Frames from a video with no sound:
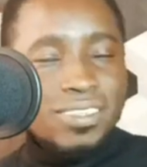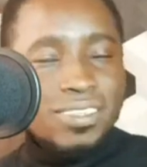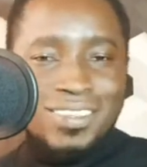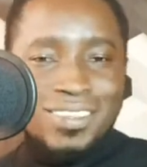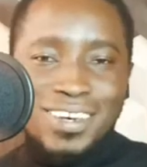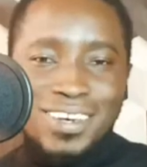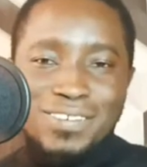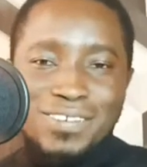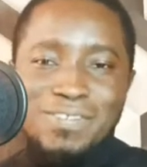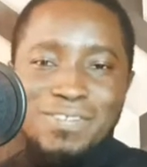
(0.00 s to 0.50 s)
no.
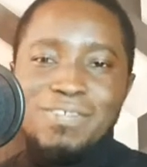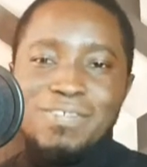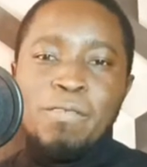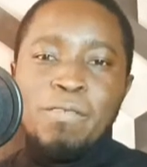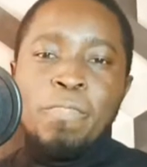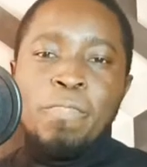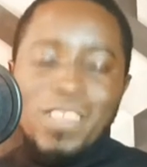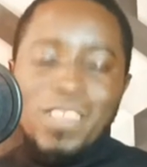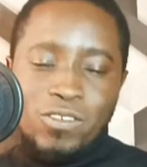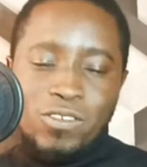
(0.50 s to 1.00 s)

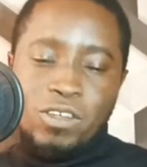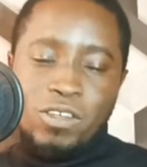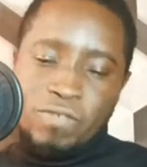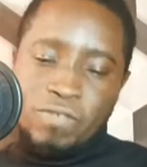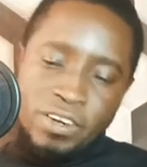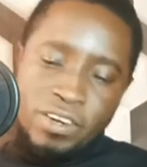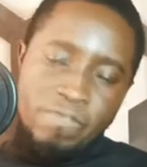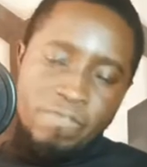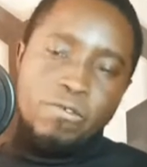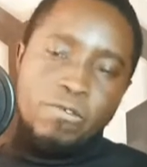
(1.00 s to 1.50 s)
So the
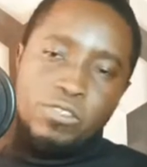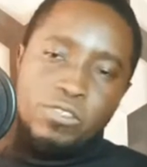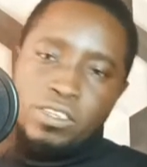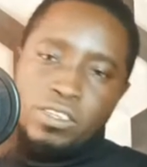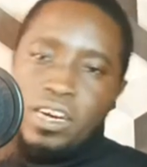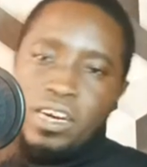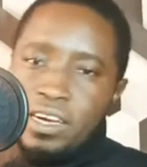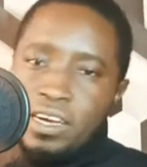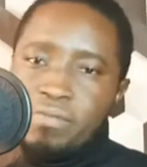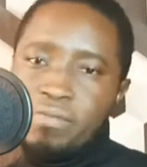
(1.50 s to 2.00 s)
very first
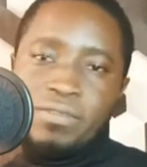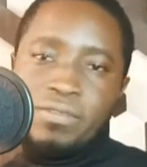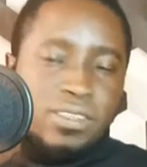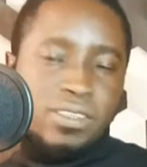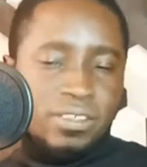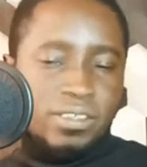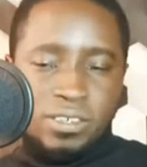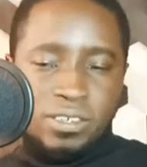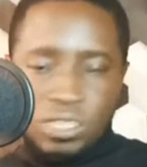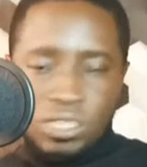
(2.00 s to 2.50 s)
time,
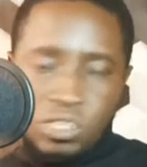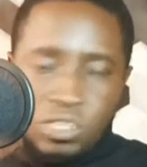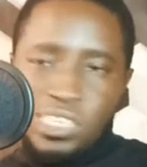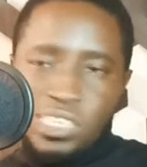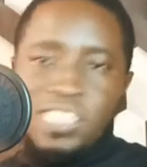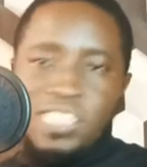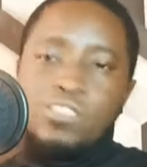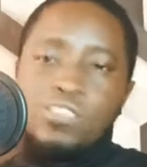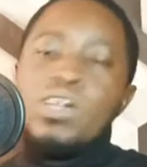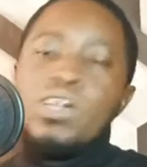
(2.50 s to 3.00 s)

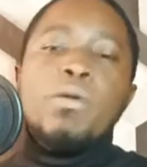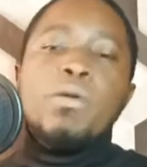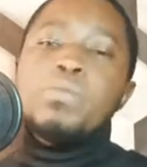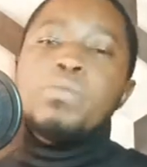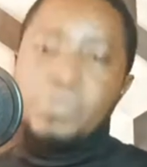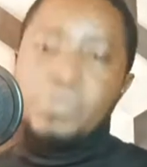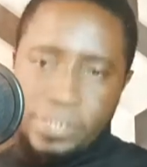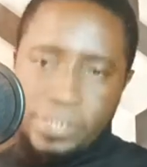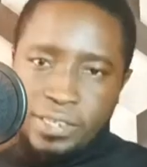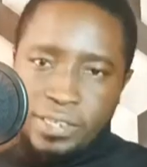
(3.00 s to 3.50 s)
it's not about
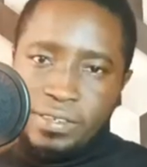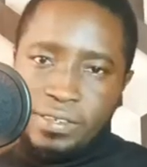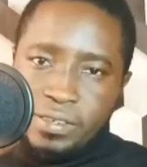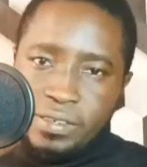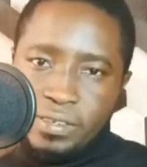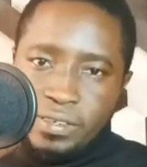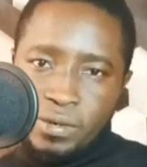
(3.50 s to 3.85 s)
pretense.